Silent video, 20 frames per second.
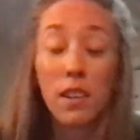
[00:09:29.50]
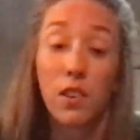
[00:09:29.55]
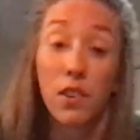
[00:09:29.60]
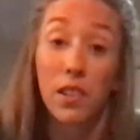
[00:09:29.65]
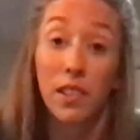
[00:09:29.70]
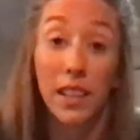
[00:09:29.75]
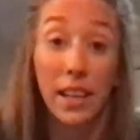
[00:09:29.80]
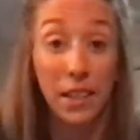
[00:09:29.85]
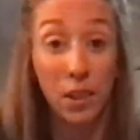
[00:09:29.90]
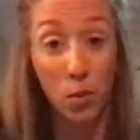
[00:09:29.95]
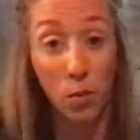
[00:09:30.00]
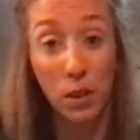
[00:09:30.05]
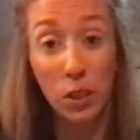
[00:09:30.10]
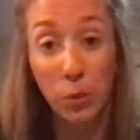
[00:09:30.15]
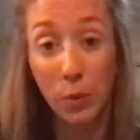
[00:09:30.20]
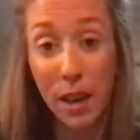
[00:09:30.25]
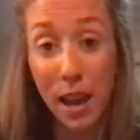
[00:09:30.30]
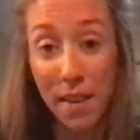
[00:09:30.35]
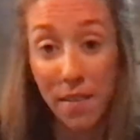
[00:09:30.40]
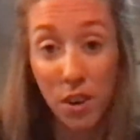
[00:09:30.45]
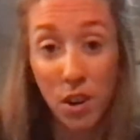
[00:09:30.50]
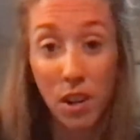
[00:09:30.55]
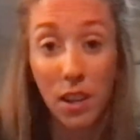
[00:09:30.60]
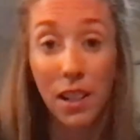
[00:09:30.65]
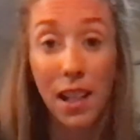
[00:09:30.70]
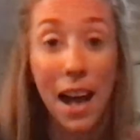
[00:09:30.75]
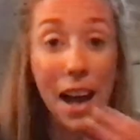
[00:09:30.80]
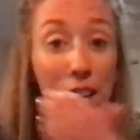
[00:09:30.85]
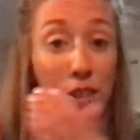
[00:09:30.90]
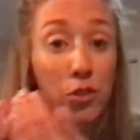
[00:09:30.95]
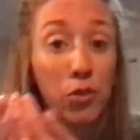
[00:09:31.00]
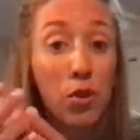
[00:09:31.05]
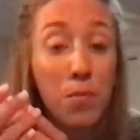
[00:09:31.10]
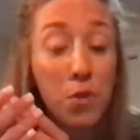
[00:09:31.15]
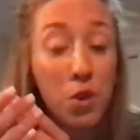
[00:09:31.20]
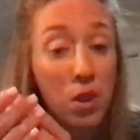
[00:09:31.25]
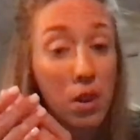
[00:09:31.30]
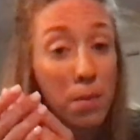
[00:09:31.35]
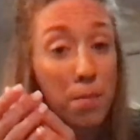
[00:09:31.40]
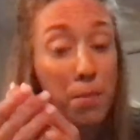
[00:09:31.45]
Like the ones we have in our classroom, you
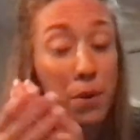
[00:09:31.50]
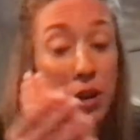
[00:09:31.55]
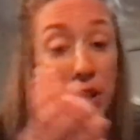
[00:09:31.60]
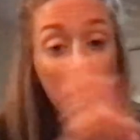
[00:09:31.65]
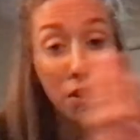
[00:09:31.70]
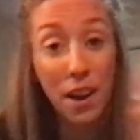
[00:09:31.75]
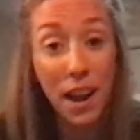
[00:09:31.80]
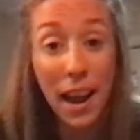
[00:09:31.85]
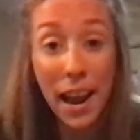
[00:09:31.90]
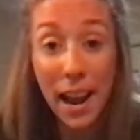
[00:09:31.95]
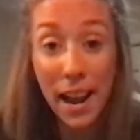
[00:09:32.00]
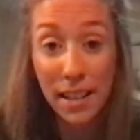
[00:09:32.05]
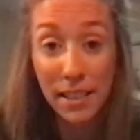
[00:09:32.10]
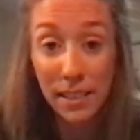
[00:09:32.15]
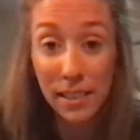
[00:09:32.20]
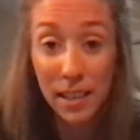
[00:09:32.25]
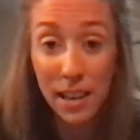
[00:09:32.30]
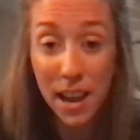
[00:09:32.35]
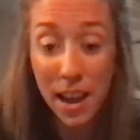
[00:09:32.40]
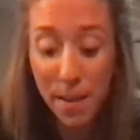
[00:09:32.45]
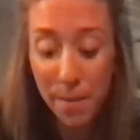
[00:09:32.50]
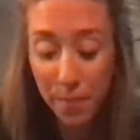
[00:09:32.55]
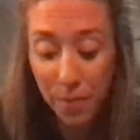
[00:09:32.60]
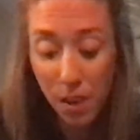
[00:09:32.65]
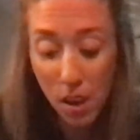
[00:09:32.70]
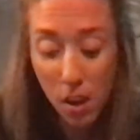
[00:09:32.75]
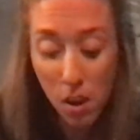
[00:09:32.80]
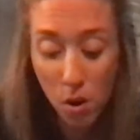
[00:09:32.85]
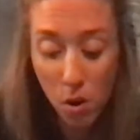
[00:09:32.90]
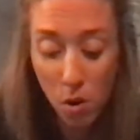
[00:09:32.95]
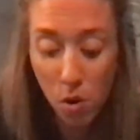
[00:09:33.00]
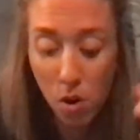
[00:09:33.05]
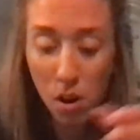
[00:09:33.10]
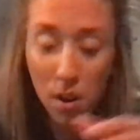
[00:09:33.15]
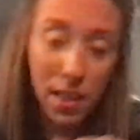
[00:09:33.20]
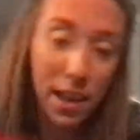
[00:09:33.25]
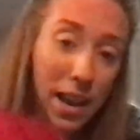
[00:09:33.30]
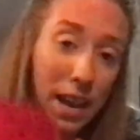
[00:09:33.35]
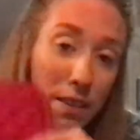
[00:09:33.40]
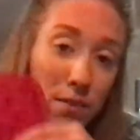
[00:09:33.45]
could put your hands in it. Or
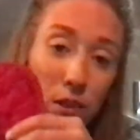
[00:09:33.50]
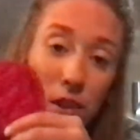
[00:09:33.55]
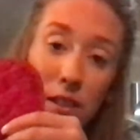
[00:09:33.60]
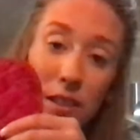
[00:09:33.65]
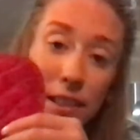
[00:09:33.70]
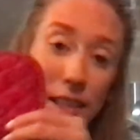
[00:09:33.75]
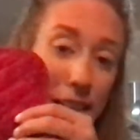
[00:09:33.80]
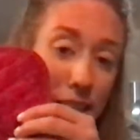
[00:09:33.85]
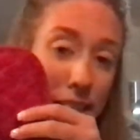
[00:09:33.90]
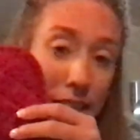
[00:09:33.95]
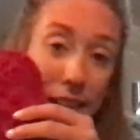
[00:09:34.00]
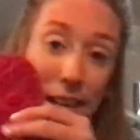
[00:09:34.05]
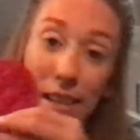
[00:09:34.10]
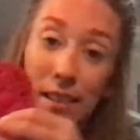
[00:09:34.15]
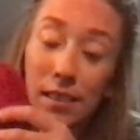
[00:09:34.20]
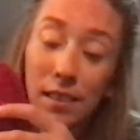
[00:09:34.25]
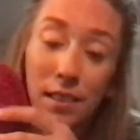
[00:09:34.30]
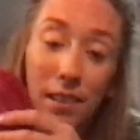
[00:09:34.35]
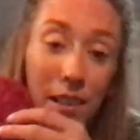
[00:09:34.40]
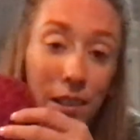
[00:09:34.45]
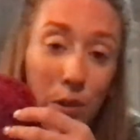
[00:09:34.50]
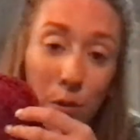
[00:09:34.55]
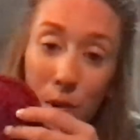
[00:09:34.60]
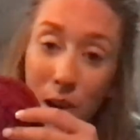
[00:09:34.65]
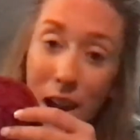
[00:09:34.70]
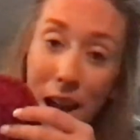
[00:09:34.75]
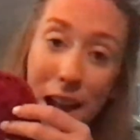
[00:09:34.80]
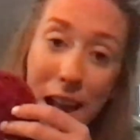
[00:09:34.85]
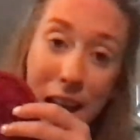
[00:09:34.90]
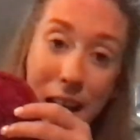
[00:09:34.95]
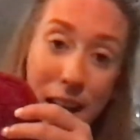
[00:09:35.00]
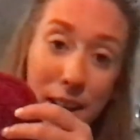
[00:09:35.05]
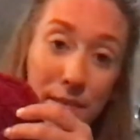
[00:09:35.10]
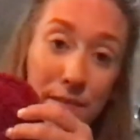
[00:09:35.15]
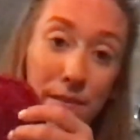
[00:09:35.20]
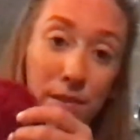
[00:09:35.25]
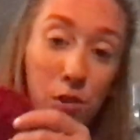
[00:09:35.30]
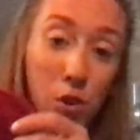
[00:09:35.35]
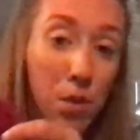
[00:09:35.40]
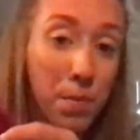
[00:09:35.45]
they have ones like these, that's what I have.
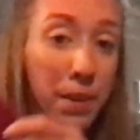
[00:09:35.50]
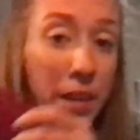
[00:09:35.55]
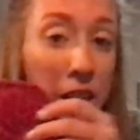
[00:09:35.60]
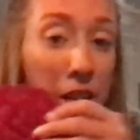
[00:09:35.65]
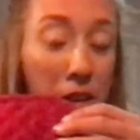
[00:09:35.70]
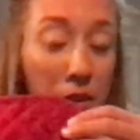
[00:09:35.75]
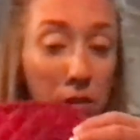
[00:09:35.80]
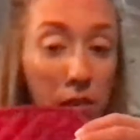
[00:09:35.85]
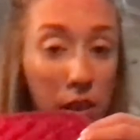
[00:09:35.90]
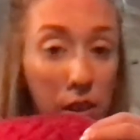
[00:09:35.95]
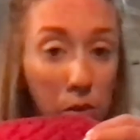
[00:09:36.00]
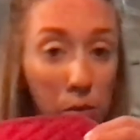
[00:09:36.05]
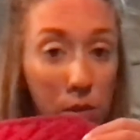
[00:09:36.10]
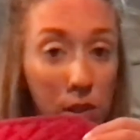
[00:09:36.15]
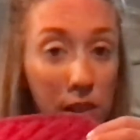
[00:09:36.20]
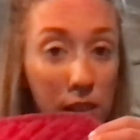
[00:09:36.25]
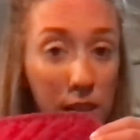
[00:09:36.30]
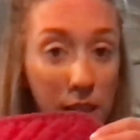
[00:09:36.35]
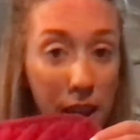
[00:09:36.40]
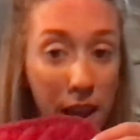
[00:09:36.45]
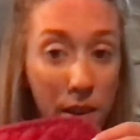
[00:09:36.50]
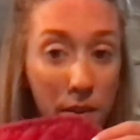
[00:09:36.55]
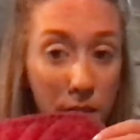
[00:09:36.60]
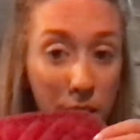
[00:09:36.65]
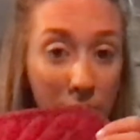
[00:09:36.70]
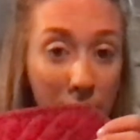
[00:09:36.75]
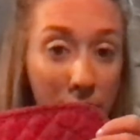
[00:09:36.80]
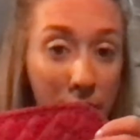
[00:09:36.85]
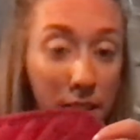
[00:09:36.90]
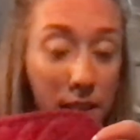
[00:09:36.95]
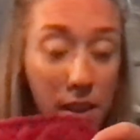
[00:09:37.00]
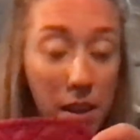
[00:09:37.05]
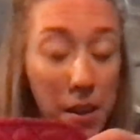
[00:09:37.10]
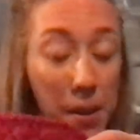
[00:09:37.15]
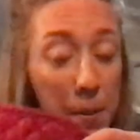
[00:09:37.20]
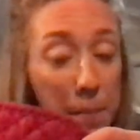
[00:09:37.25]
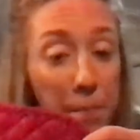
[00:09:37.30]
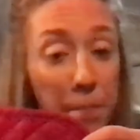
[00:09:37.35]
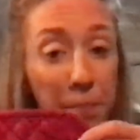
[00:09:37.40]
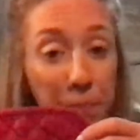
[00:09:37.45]
So I'm gonna use this one today, okay?
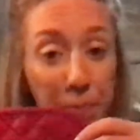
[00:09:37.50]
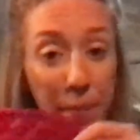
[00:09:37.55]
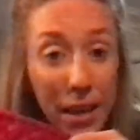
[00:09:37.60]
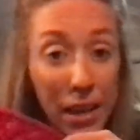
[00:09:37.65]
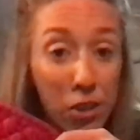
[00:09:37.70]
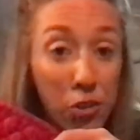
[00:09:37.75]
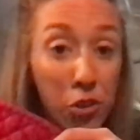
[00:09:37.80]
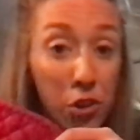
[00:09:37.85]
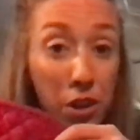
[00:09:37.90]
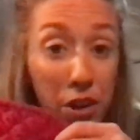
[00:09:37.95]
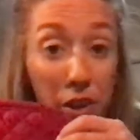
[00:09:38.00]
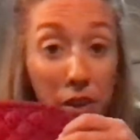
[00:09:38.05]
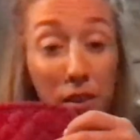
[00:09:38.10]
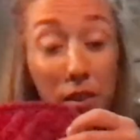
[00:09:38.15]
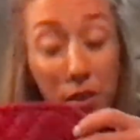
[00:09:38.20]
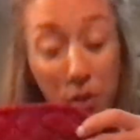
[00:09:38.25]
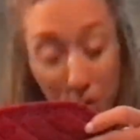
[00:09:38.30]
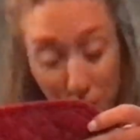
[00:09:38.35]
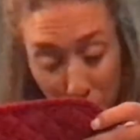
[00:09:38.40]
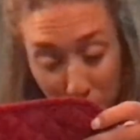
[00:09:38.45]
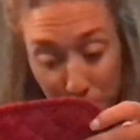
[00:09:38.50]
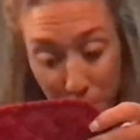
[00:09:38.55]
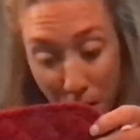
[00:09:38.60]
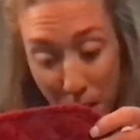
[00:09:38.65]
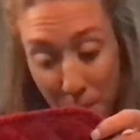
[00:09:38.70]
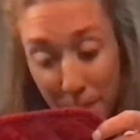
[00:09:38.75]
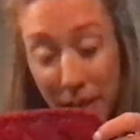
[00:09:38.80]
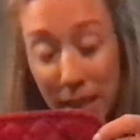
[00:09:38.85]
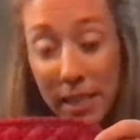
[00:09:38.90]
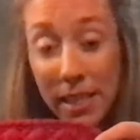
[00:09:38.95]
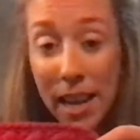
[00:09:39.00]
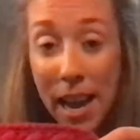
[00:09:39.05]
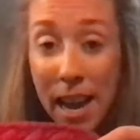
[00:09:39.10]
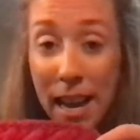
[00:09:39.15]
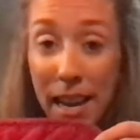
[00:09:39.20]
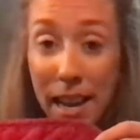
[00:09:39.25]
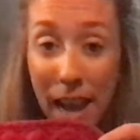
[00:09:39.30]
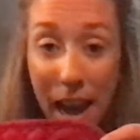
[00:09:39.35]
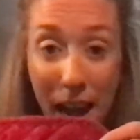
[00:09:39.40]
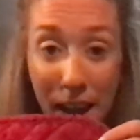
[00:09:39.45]
Make sure mommy and
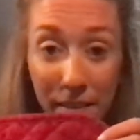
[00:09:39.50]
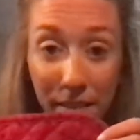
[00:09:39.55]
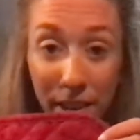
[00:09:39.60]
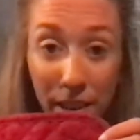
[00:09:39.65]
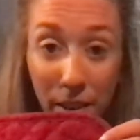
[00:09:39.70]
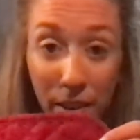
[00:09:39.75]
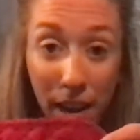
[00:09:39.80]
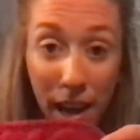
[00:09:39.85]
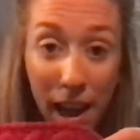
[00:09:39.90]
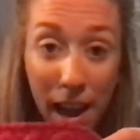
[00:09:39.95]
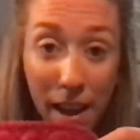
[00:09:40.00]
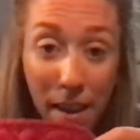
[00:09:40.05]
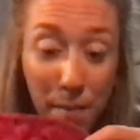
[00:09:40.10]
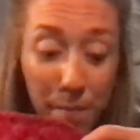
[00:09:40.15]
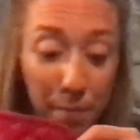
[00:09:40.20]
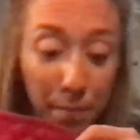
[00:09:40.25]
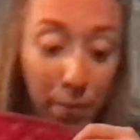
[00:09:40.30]
daddy have it, okay?